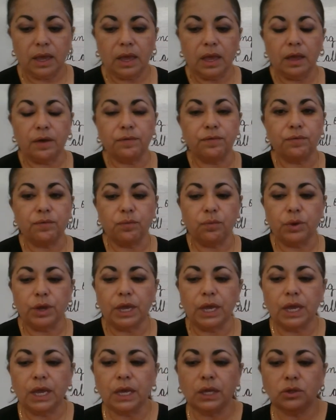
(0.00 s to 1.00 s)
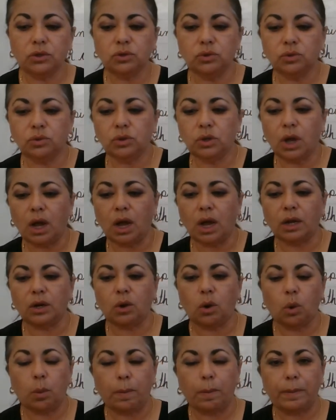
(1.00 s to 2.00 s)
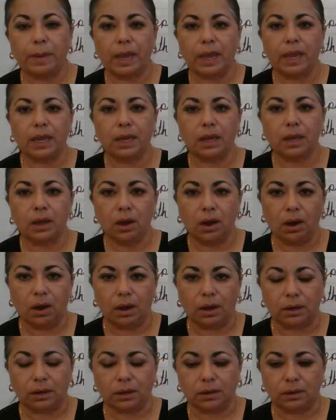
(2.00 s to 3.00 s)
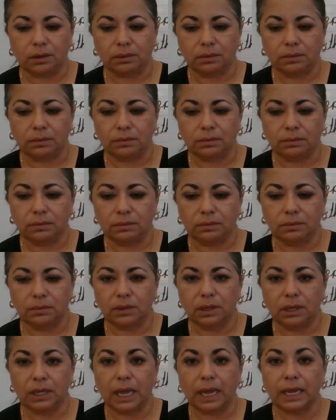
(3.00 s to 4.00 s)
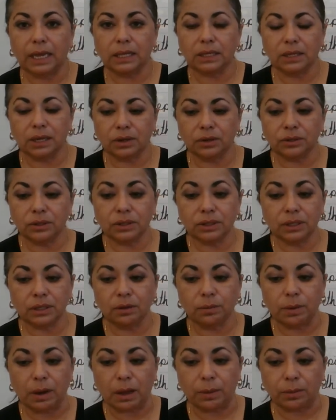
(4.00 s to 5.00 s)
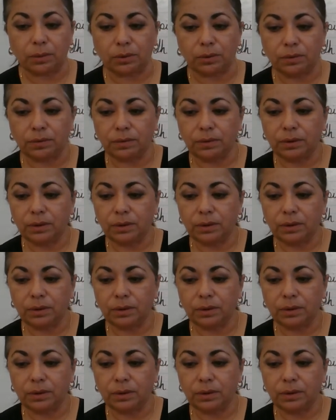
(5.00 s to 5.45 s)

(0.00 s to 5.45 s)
If we do not obey God, like he tells us in the Bible,